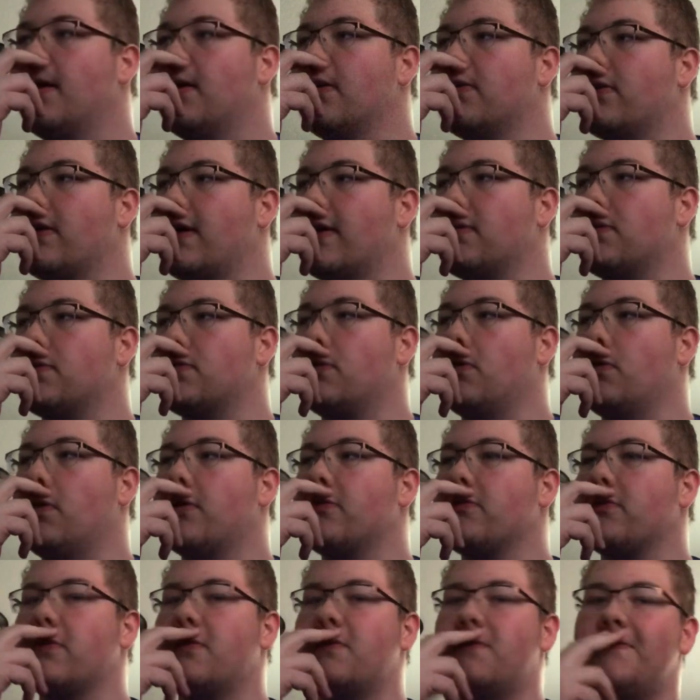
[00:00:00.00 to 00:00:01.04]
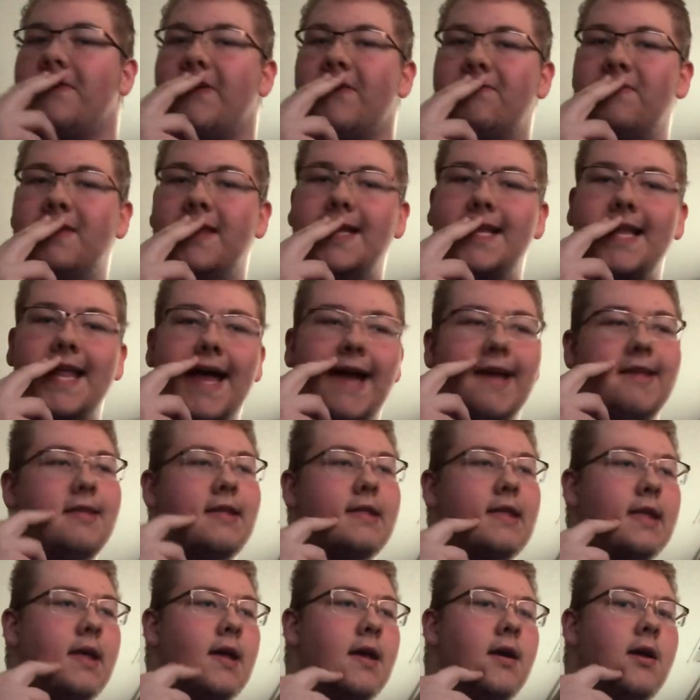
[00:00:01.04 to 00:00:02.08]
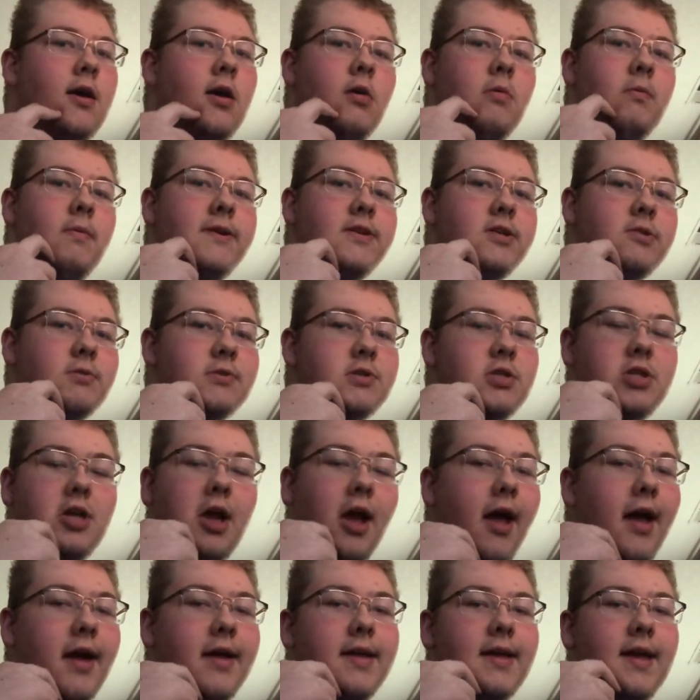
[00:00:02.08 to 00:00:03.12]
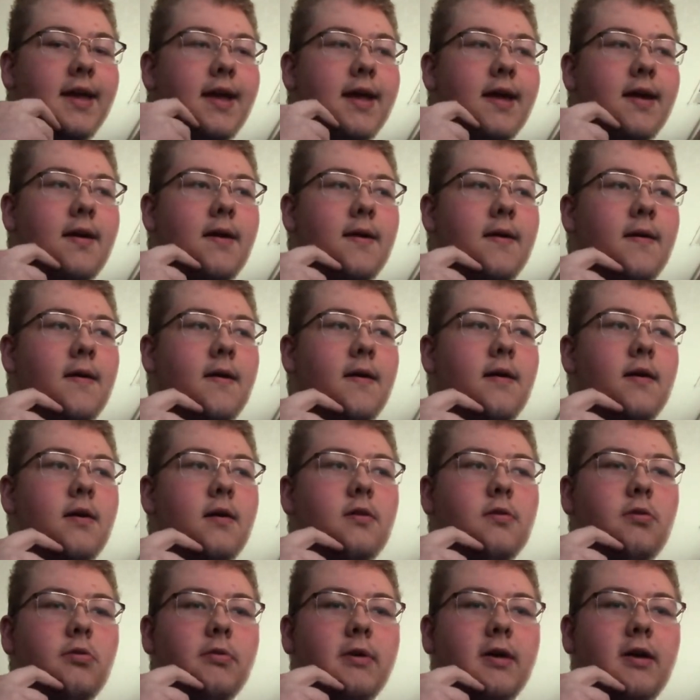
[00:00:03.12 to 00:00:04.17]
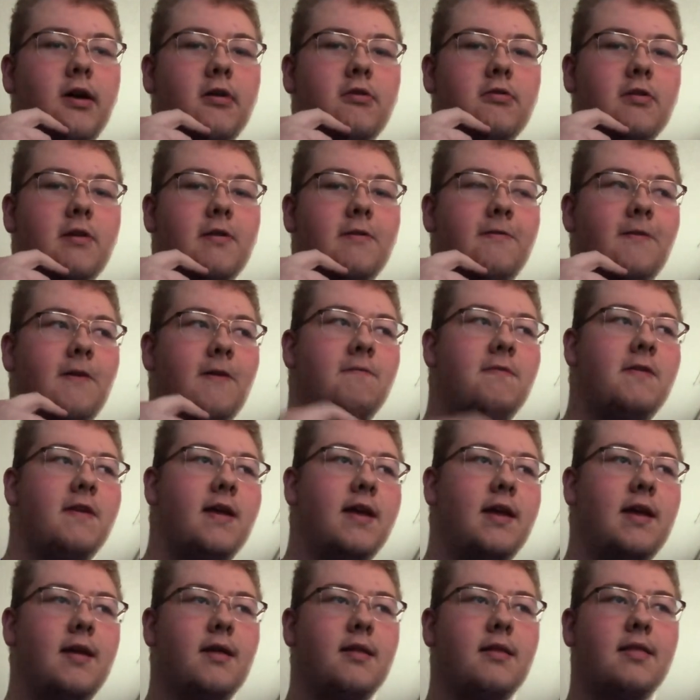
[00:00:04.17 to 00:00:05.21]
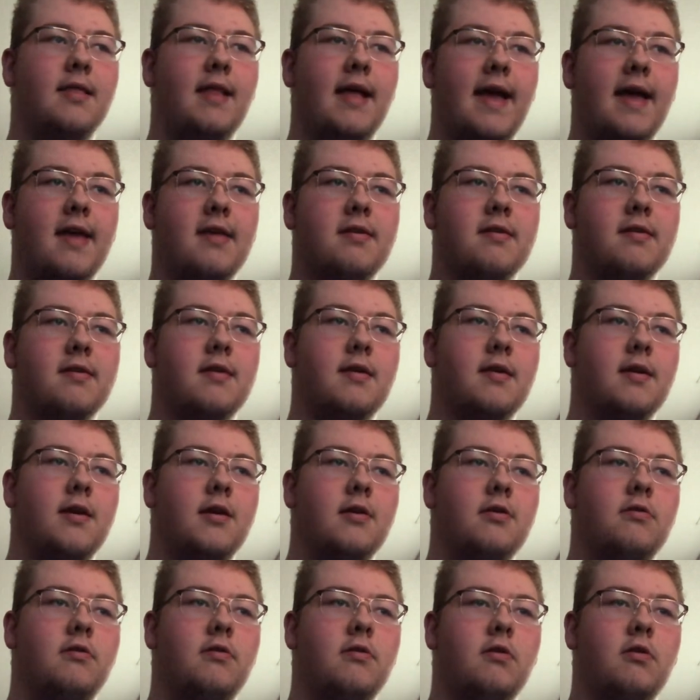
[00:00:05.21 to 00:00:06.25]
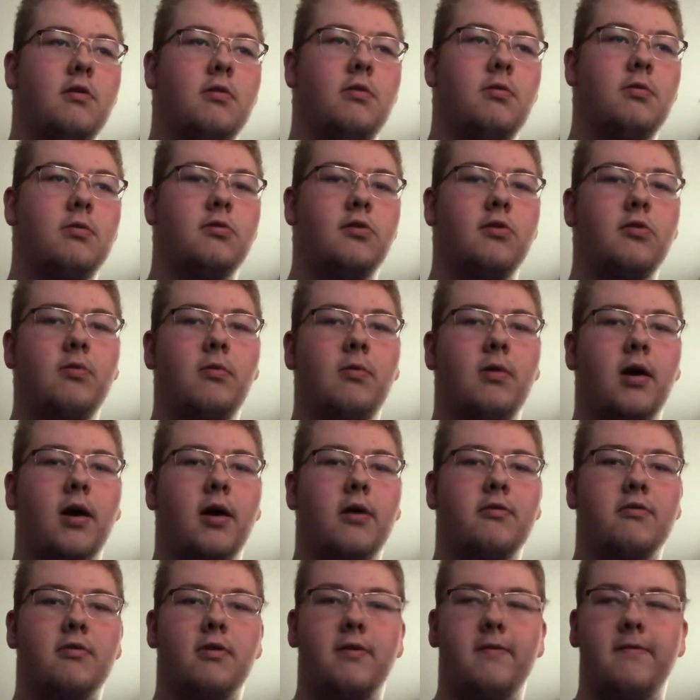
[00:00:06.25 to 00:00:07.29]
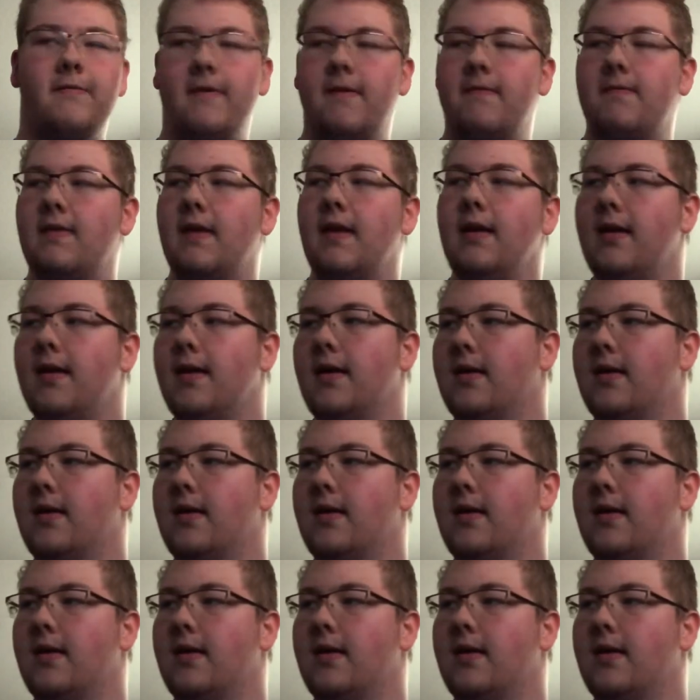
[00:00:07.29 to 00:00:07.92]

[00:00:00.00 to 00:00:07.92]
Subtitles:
So that's 250 less, which was shocking, 350 less to 250. It